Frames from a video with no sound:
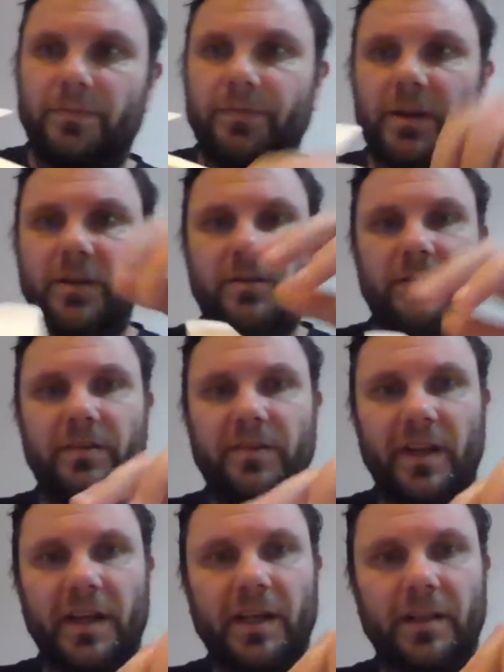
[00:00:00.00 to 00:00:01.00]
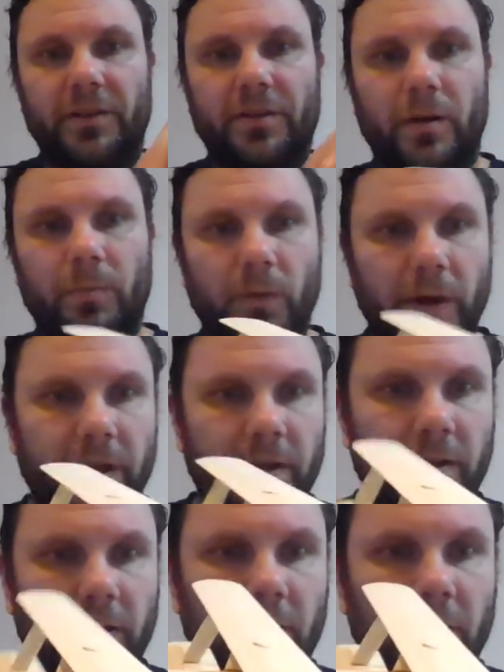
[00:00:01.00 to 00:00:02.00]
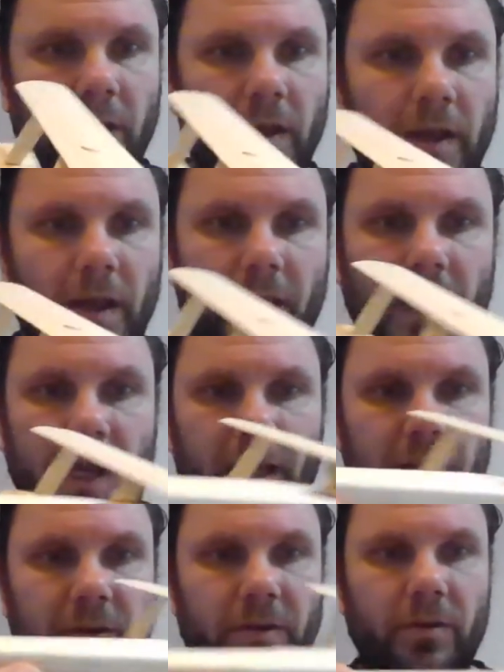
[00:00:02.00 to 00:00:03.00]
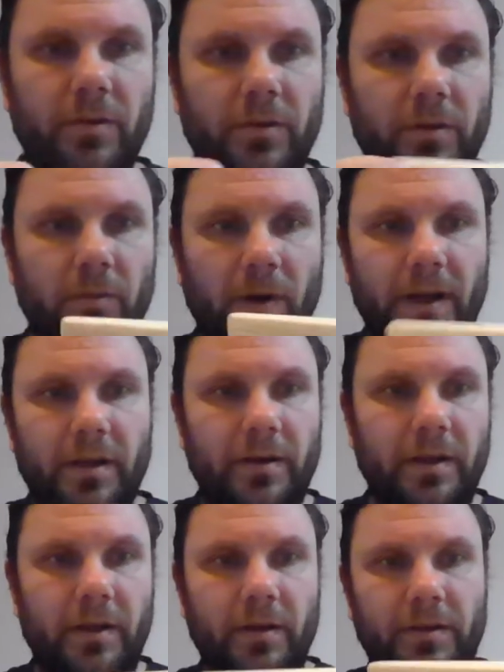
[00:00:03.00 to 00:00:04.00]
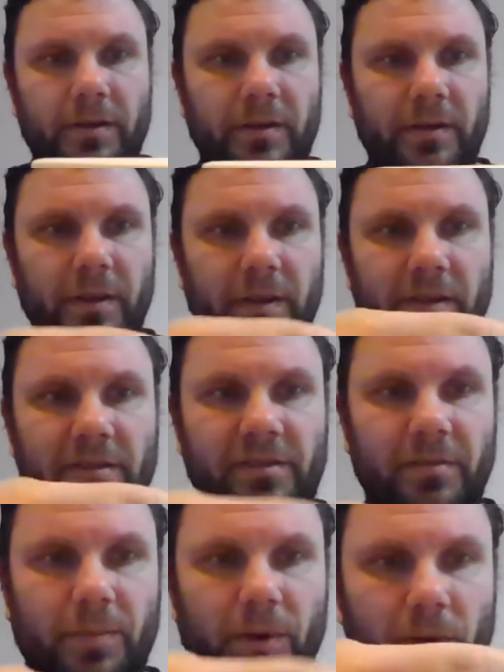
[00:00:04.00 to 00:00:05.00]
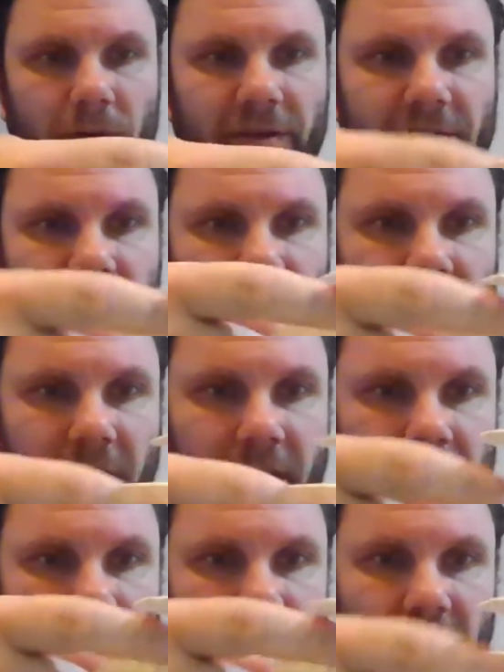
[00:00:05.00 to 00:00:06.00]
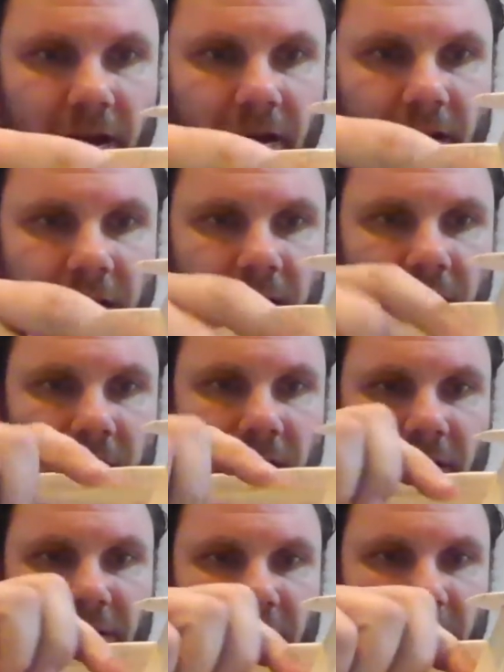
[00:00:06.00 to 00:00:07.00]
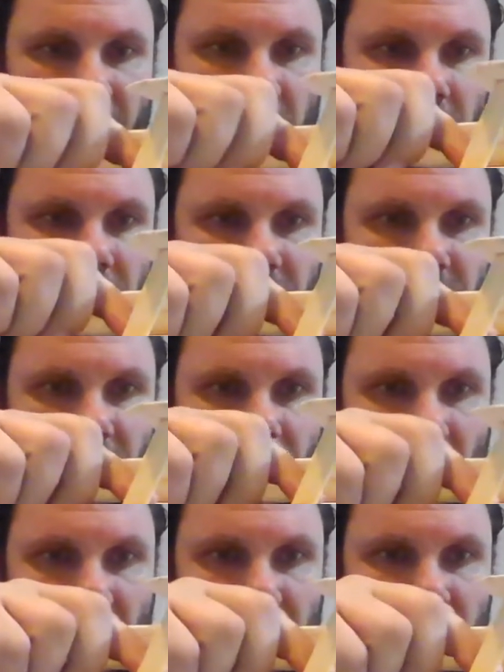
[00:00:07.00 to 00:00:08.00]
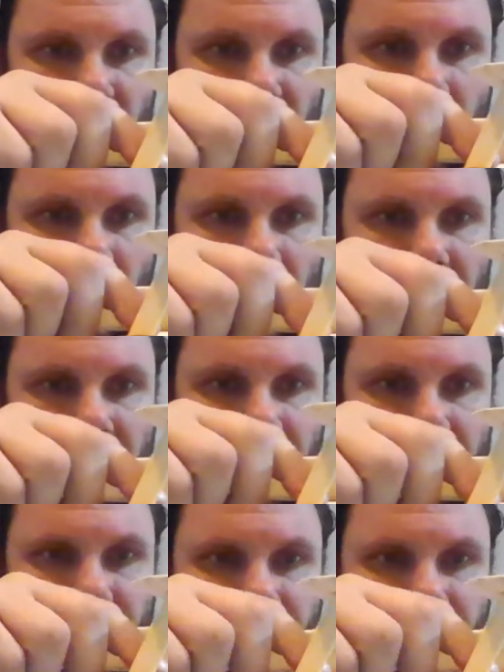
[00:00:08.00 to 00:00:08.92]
I've finished sanding the top wing, and the way I got these supports in is I glued the bottom of one,